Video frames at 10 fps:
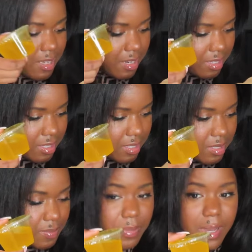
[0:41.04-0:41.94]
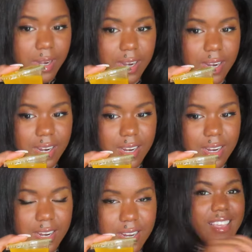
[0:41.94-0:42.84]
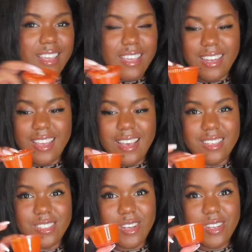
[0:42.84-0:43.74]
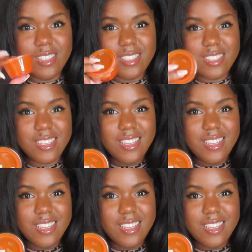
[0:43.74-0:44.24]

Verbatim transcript: and this is butter and then hot sauce.